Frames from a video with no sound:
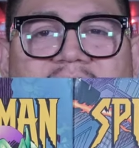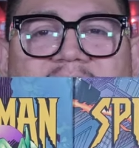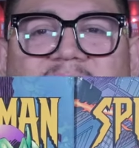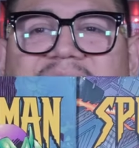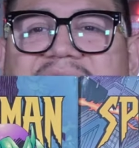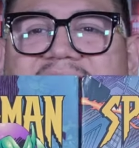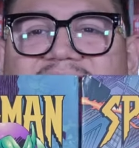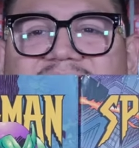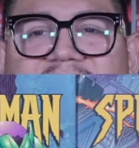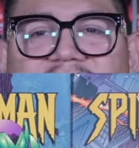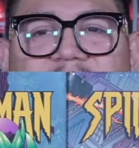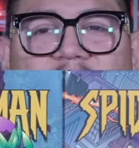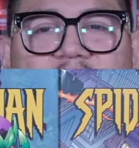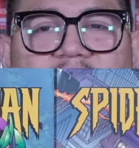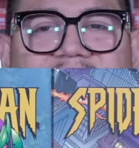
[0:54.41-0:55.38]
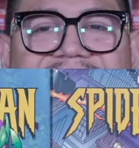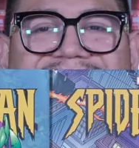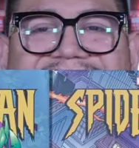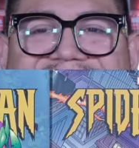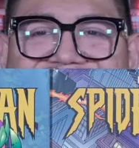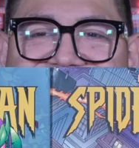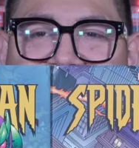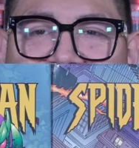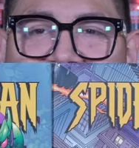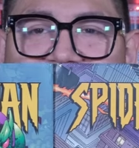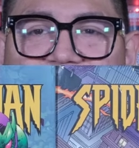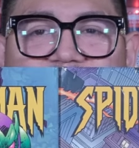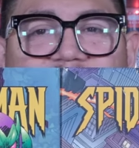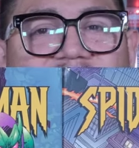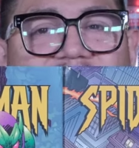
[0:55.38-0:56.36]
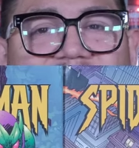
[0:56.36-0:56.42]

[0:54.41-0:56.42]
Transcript: We got Volume 1 last month. We're